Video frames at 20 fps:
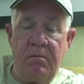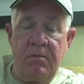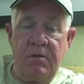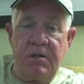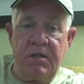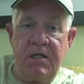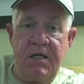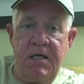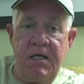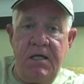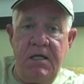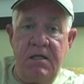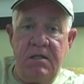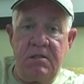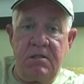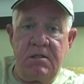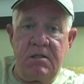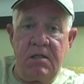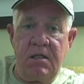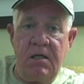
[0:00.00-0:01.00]

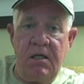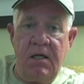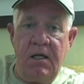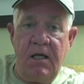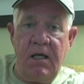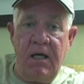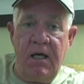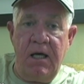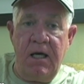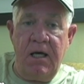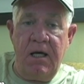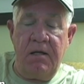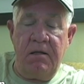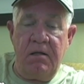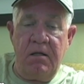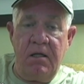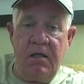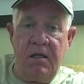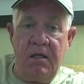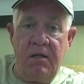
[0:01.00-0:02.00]
tees
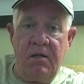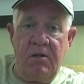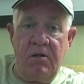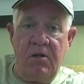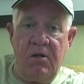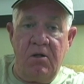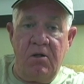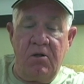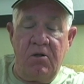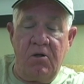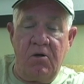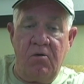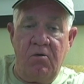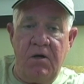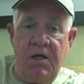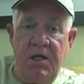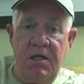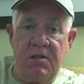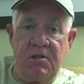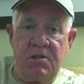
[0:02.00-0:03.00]
and the
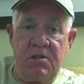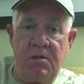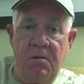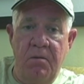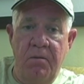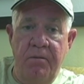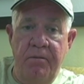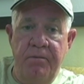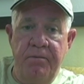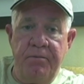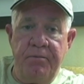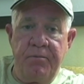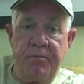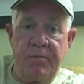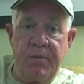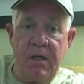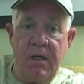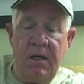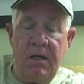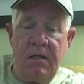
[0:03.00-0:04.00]
greens.
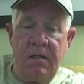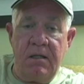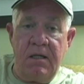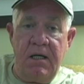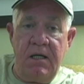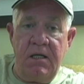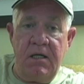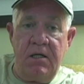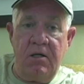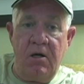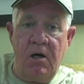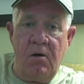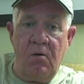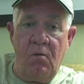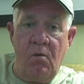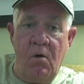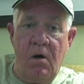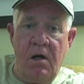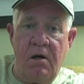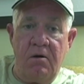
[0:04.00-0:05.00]
They did not
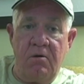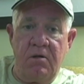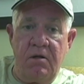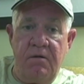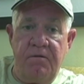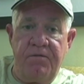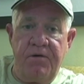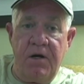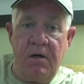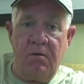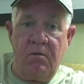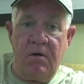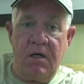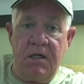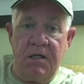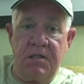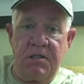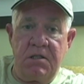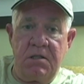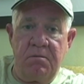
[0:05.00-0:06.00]
water the
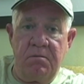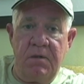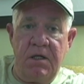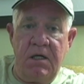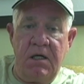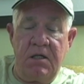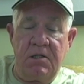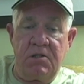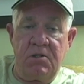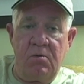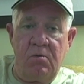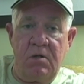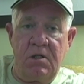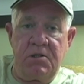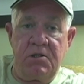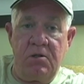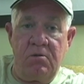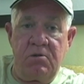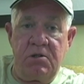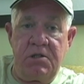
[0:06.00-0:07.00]
fairways because there
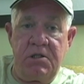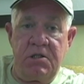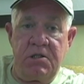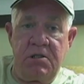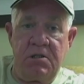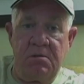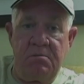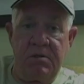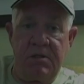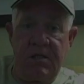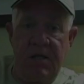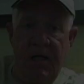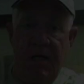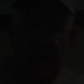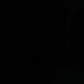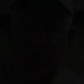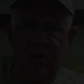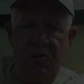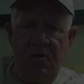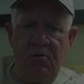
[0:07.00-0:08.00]
was no system set
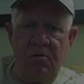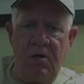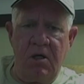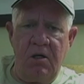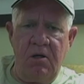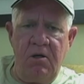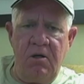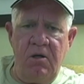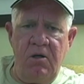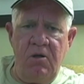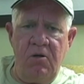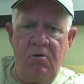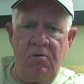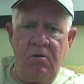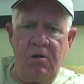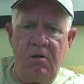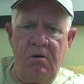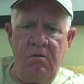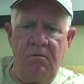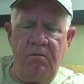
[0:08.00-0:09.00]
up. You
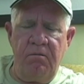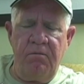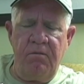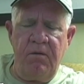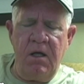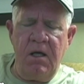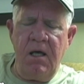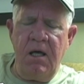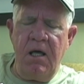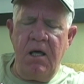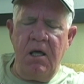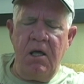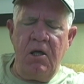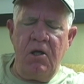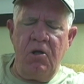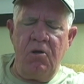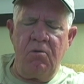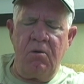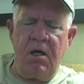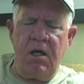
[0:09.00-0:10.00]
could
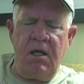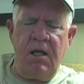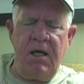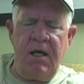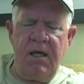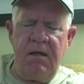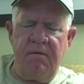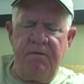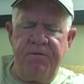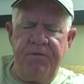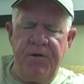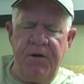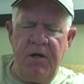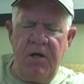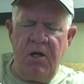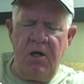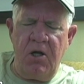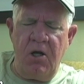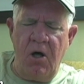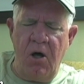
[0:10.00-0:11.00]
hit
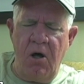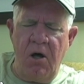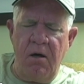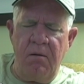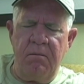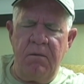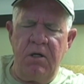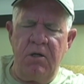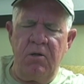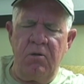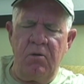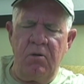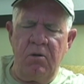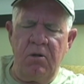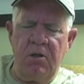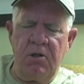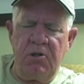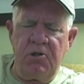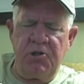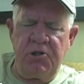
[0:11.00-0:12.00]

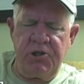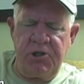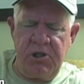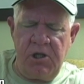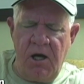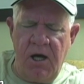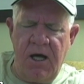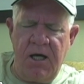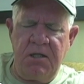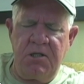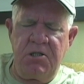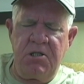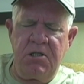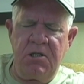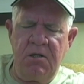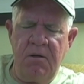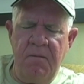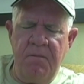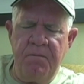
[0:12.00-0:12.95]
phenomenal shots